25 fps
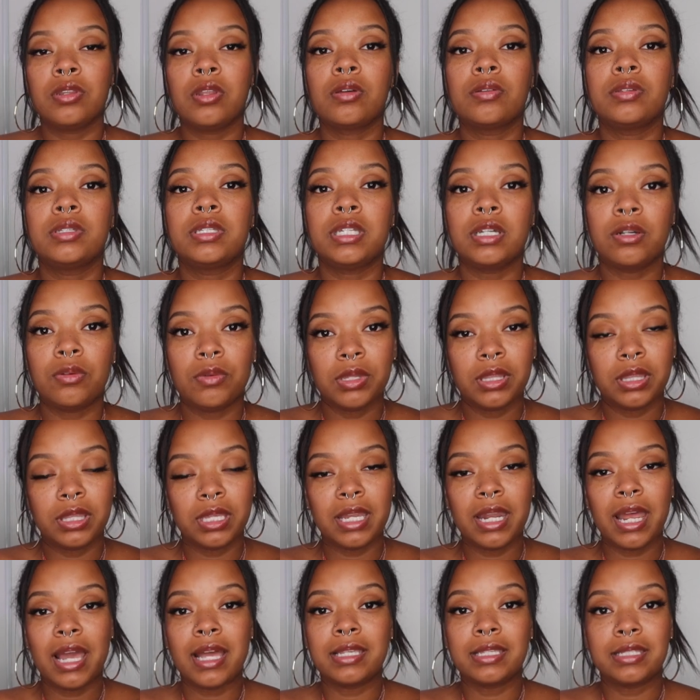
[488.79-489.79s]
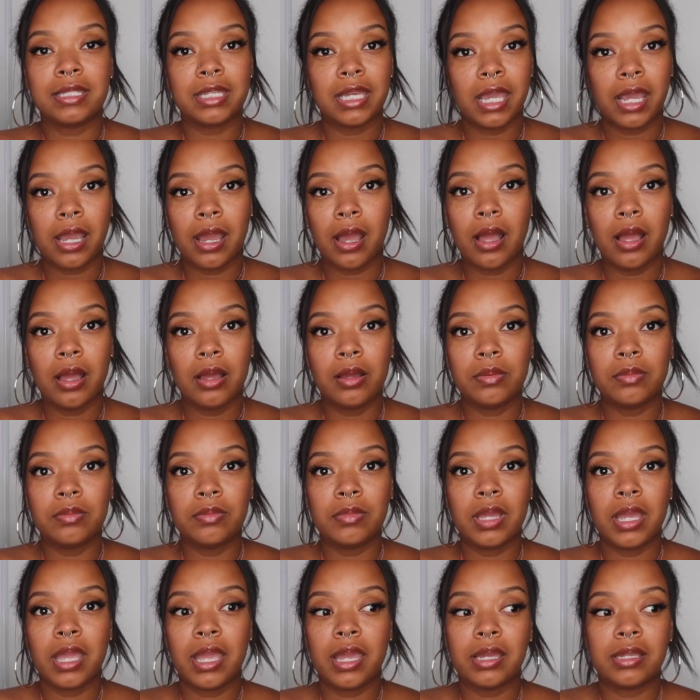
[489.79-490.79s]
They'll deal with it as they
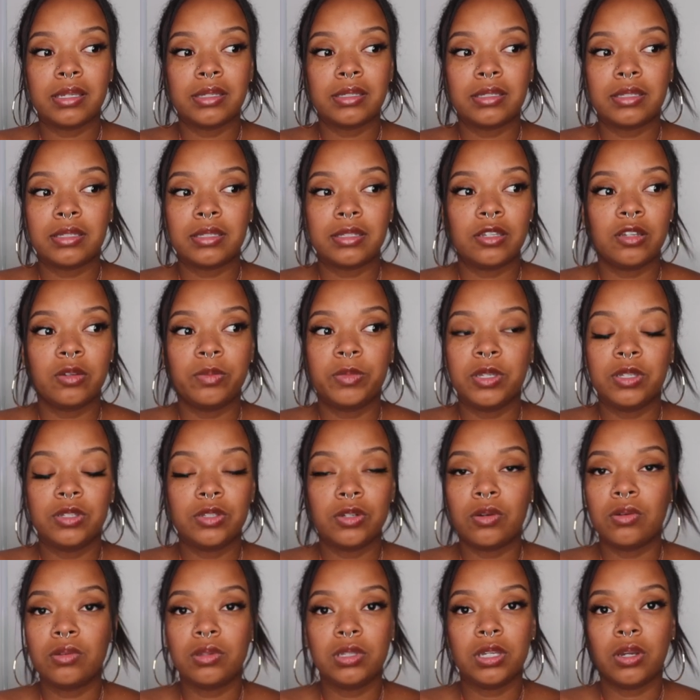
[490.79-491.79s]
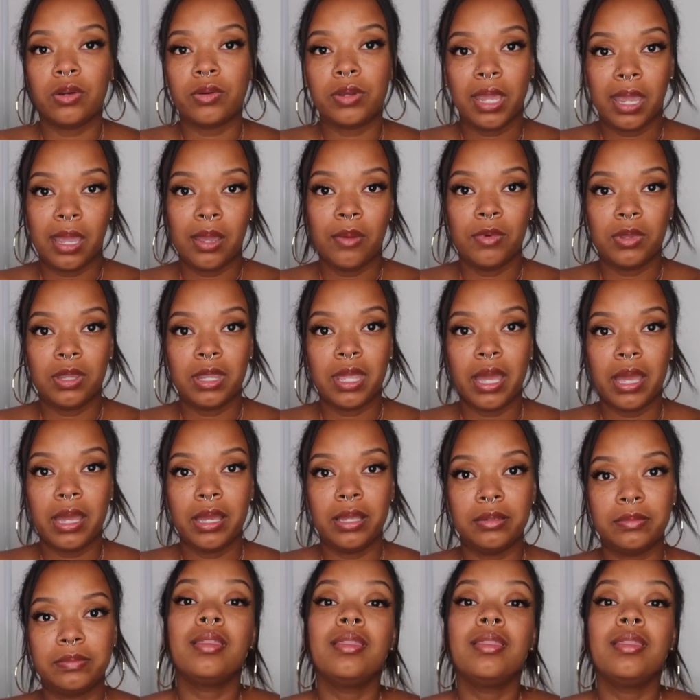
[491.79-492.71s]
come and they'll be totally okay with that.